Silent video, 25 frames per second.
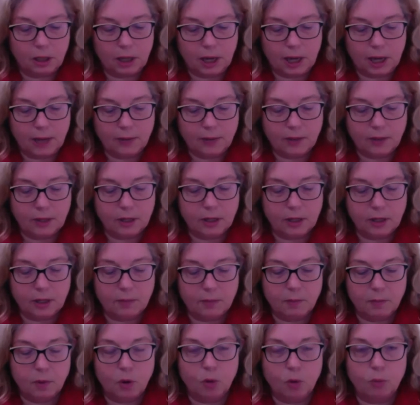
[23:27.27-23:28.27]
And then in a
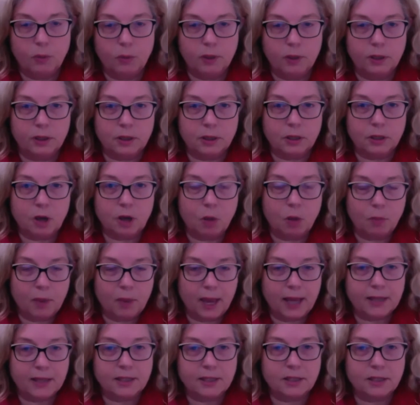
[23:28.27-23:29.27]
moment, I'll
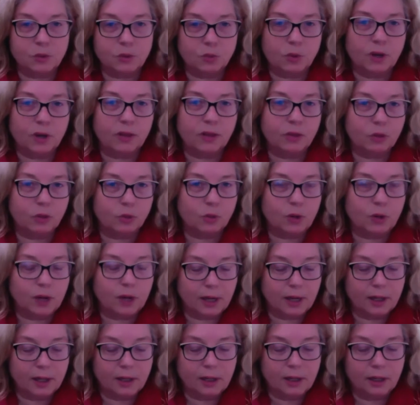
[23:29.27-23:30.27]
pass the red
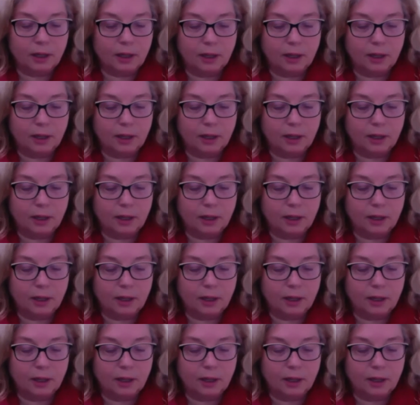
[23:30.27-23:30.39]
thread